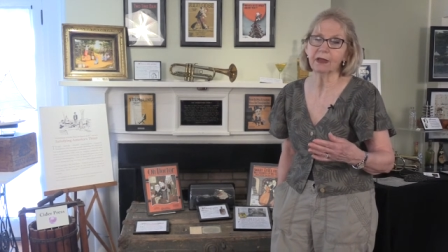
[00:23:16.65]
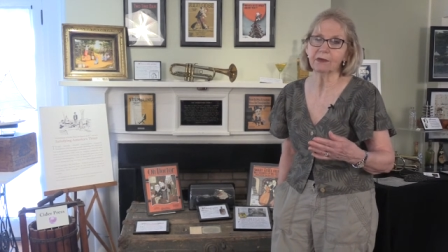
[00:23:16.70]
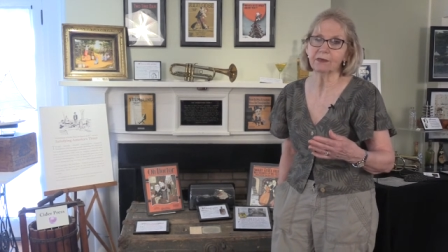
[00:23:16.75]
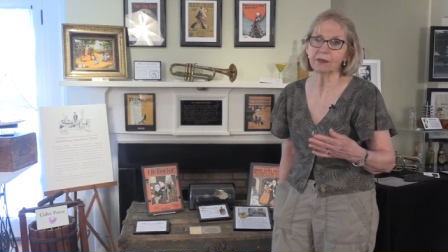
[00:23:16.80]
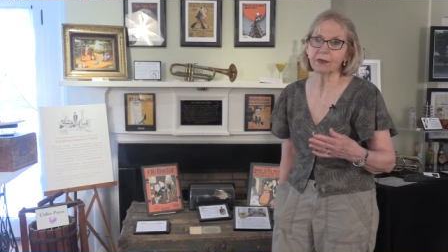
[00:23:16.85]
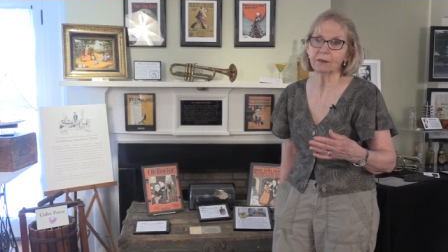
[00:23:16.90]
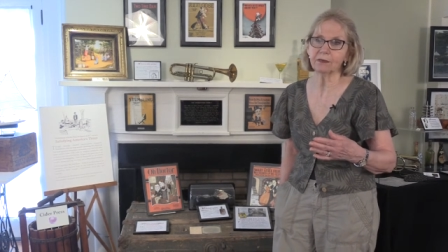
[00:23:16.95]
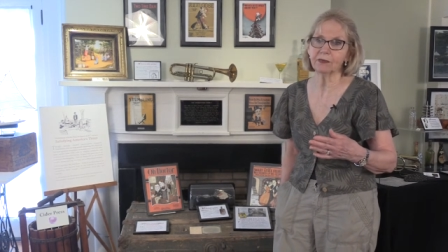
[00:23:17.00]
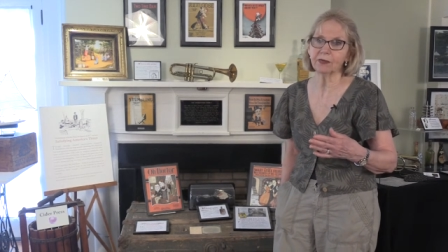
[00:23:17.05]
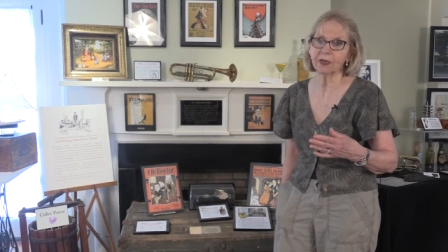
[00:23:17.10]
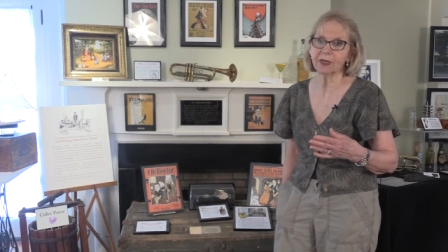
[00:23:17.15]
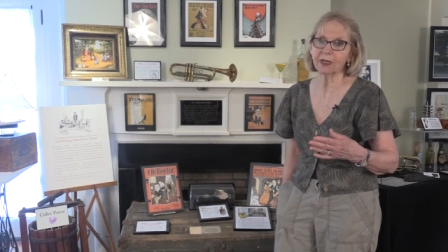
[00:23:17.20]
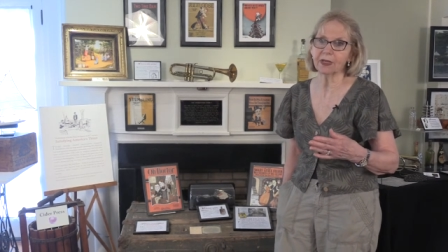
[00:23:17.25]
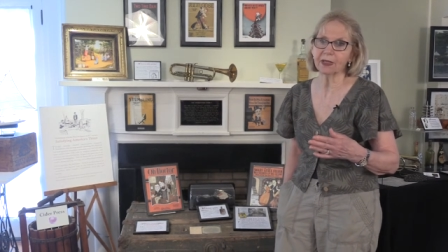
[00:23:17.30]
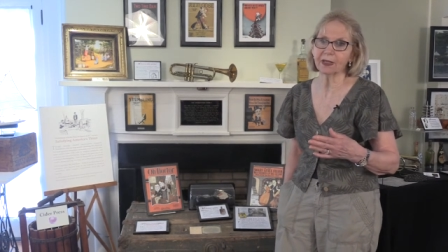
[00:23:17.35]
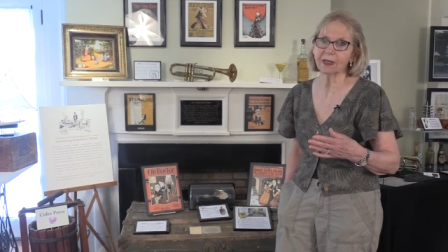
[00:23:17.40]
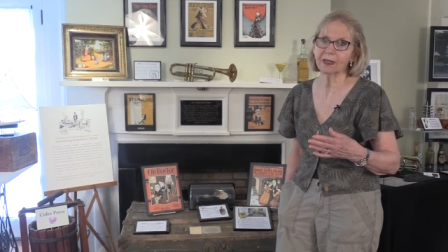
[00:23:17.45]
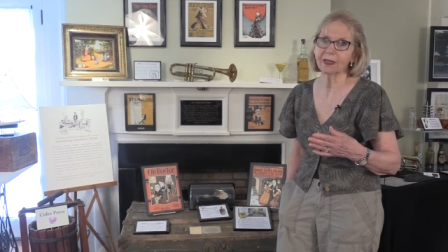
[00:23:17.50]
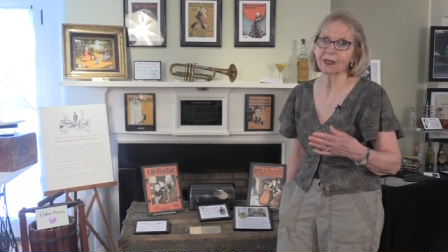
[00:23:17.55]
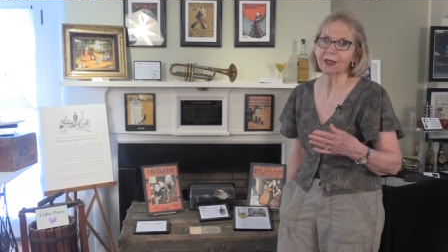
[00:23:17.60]
from
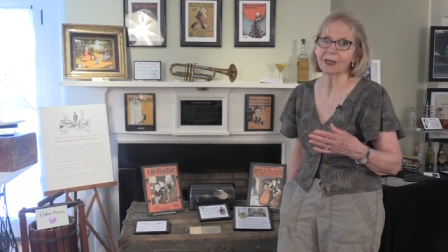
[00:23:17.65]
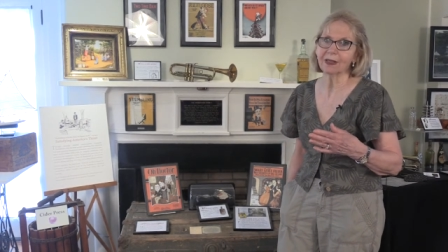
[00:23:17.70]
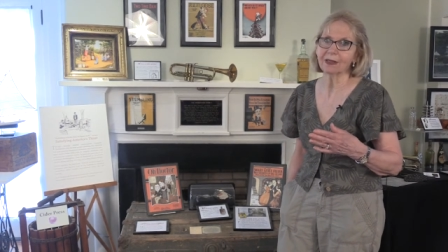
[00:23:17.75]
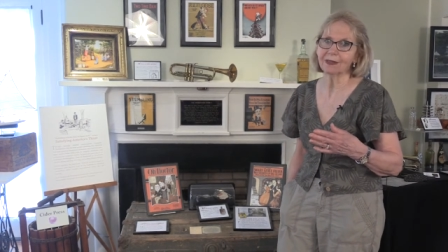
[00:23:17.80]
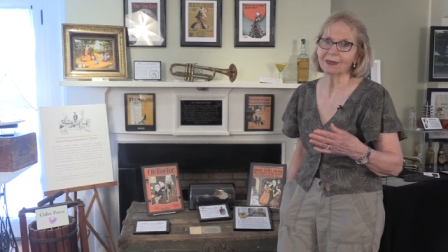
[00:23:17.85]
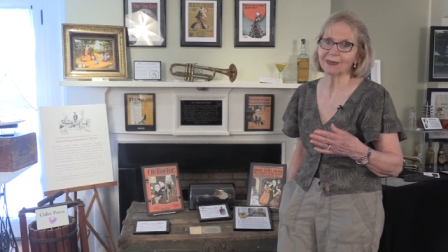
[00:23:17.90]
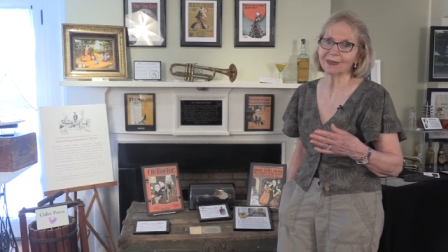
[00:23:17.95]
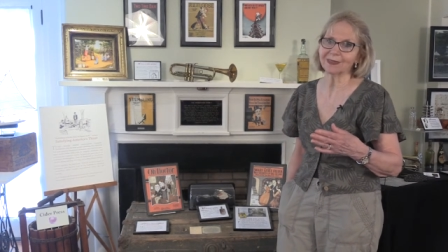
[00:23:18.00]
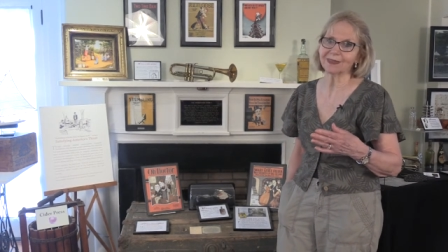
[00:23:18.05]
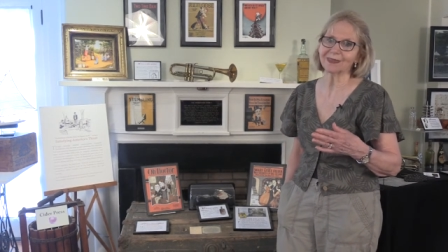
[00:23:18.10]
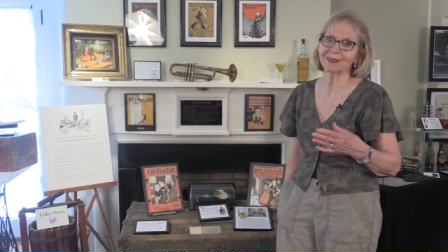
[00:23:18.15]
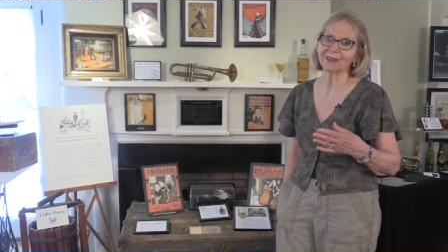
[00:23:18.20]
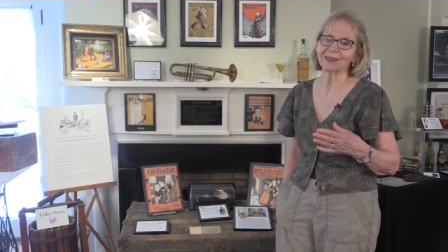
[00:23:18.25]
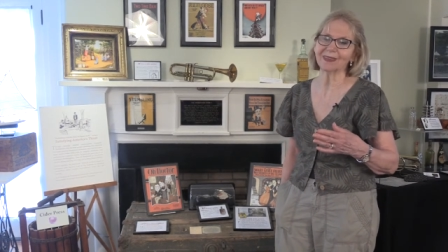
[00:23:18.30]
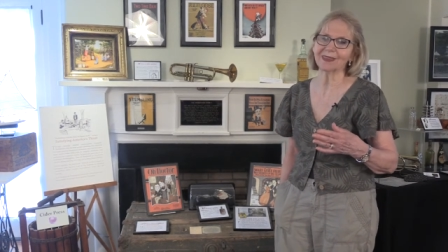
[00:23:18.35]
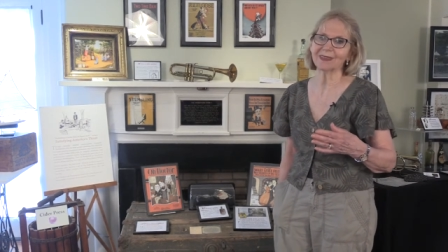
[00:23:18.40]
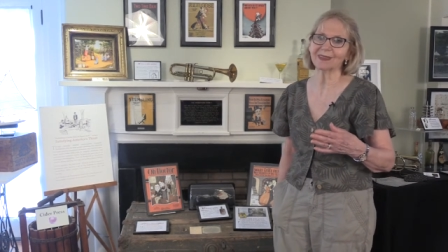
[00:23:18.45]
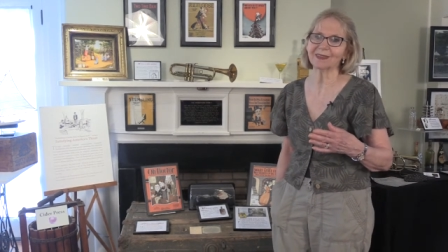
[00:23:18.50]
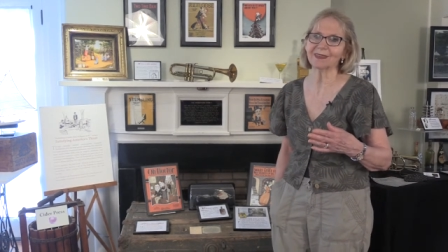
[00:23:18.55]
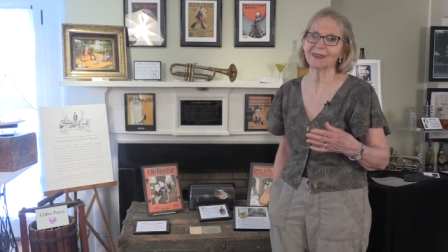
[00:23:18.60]
drinking this
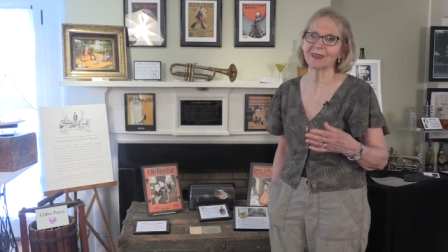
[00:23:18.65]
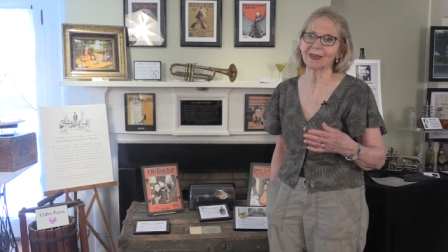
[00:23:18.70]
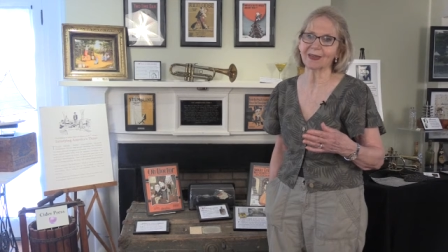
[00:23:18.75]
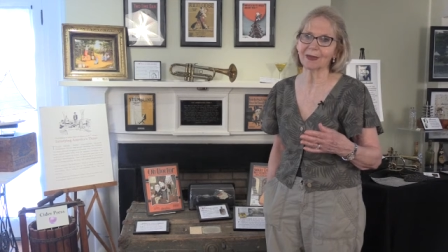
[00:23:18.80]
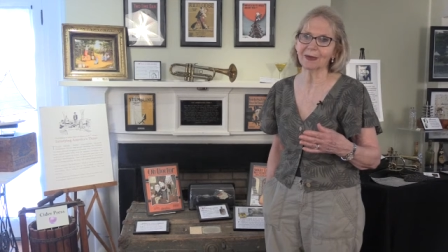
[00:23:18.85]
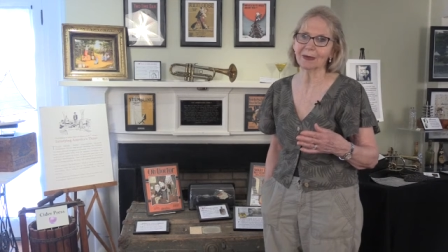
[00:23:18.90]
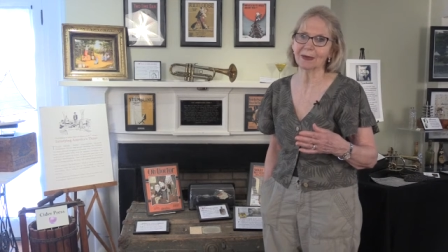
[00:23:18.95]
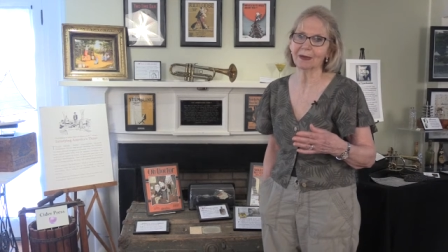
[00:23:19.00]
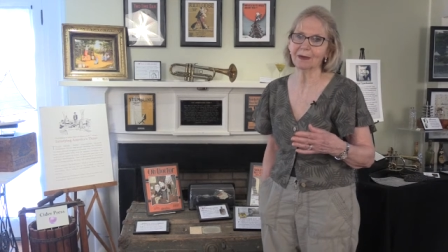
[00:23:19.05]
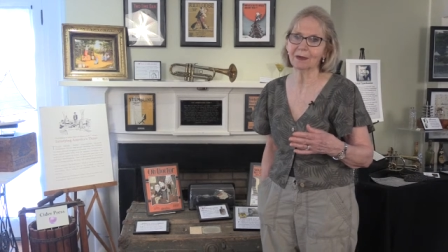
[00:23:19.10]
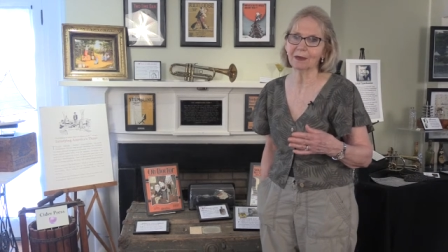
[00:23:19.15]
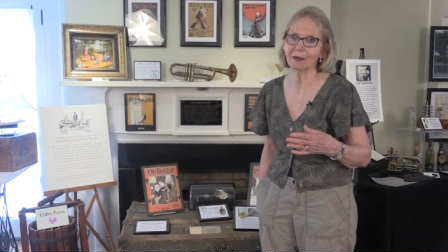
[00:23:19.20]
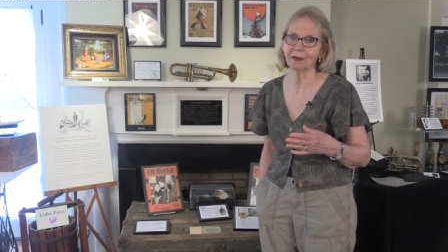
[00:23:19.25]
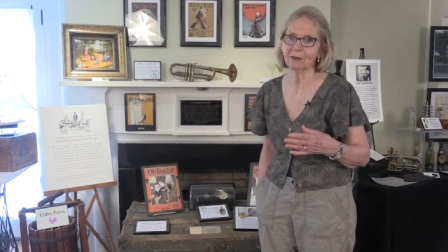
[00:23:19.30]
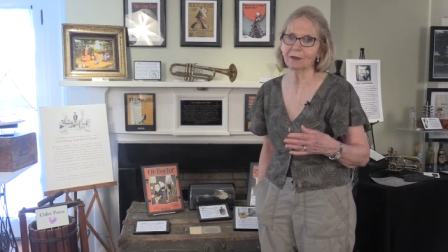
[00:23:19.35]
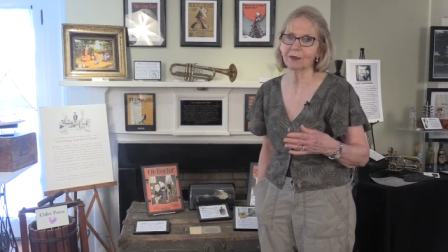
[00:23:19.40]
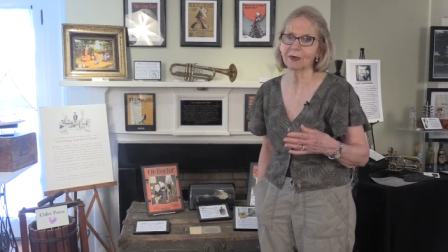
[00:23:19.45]
this uh,